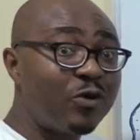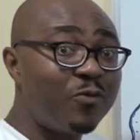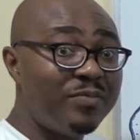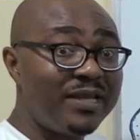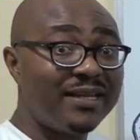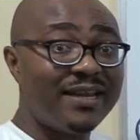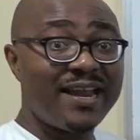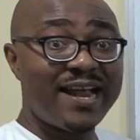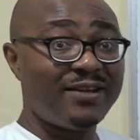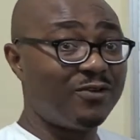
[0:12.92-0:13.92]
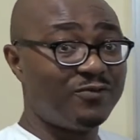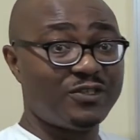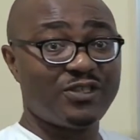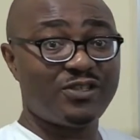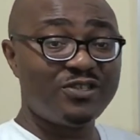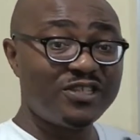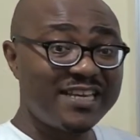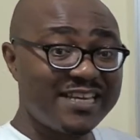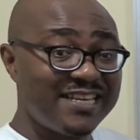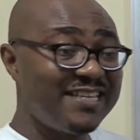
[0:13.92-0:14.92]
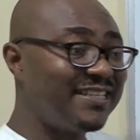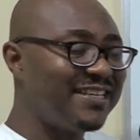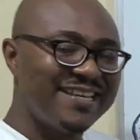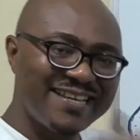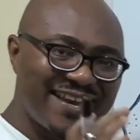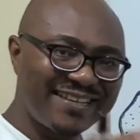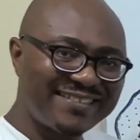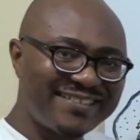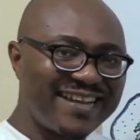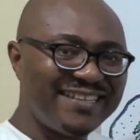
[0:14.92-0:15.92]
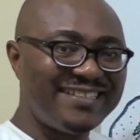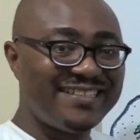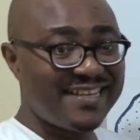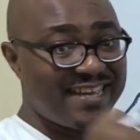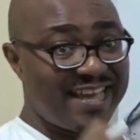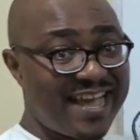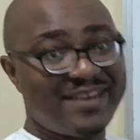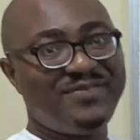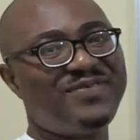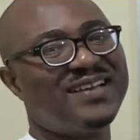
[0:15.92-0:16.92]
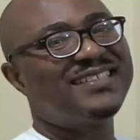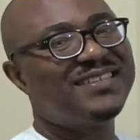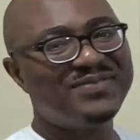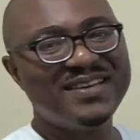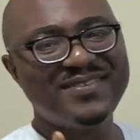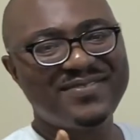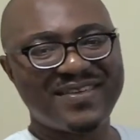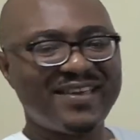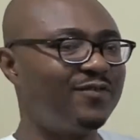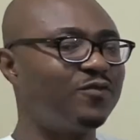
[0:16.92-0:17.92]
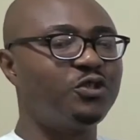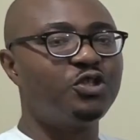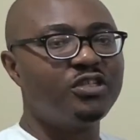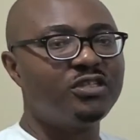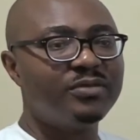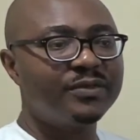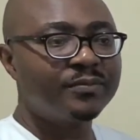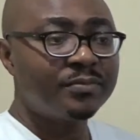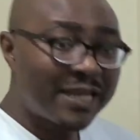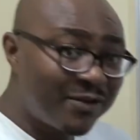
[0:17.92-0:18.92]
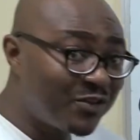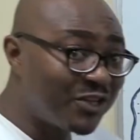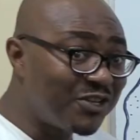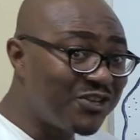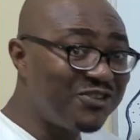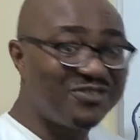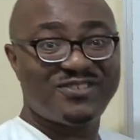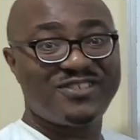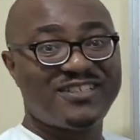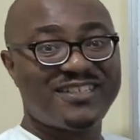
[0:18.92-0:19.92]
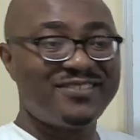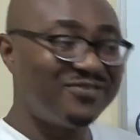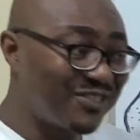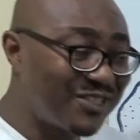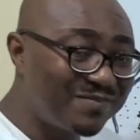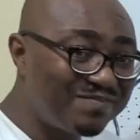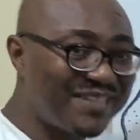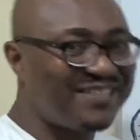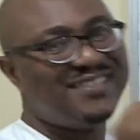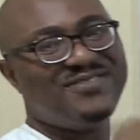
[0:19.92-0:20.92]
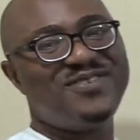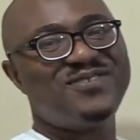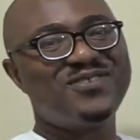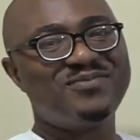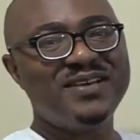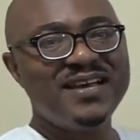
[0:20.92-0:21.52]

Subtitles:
where we'll make the learning of physiology easy, exciting, and effective. Thank you for joining me. And if you're new to this channel, you're specially welcome.